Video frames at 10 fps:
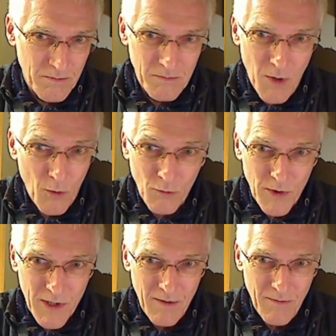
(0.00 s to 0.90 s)
not
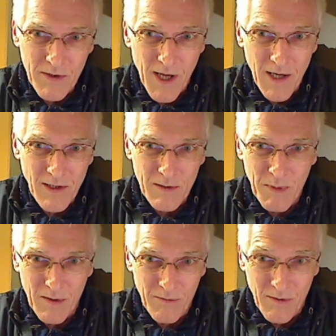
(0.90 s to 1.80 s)
receive the slightest
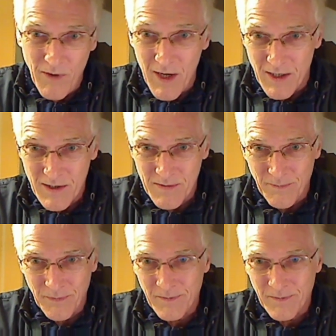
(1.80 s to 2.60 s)
bit of advice.